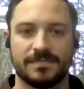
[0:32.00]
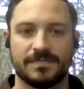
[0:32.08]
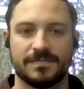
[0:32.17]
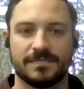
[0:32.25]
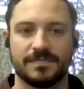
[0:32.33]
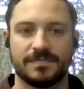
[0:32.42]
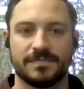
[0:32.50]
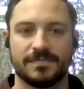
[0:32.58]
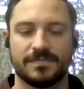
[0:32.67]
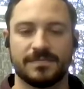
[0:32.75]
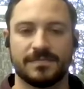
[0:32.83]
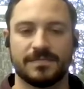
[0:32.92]

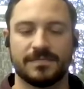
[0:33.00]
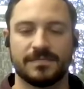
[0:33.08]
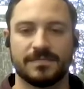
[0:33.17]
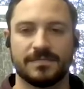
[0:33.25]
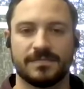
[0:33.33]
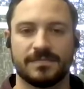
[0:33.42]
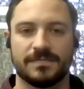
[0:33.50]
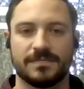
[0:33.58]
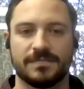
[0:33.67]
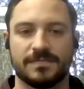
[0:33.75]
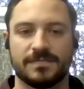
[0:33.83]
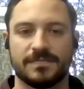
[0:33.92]

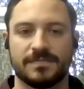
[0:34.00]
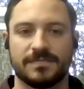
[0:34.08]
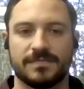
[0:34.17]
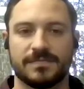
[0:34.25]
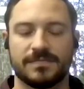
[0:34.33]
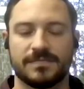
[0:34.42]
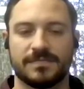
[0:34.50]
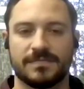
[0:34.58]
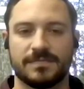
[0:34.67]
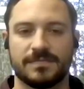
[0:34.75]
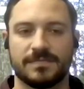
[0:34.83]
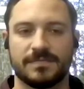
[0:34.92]

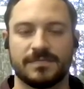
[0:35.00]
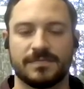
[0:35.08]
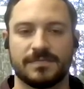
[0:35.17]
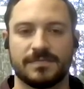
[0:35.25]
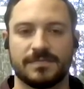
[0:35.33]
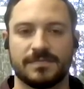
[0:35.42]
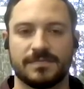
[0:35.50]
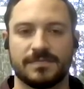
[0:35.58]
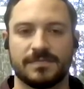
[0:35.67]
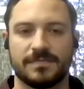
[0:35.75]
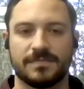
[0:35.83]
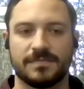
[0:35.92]

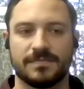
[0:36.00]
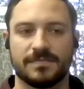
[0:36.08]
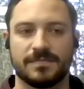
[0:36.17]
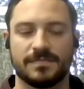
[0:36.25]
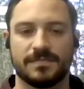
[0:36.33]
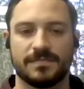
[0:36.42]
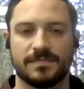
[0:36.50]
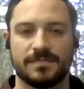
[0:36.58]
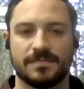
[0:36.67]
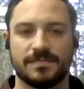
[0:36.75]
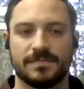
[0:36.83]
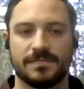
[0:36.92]

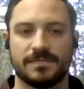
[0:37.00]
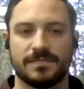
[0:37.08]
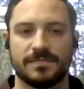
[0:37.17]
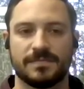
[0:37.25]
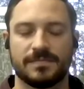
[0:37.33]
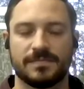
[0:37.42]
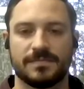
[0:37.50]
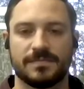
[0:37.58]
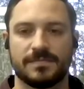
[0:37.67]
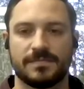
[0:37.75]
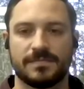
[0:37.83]
[no speech]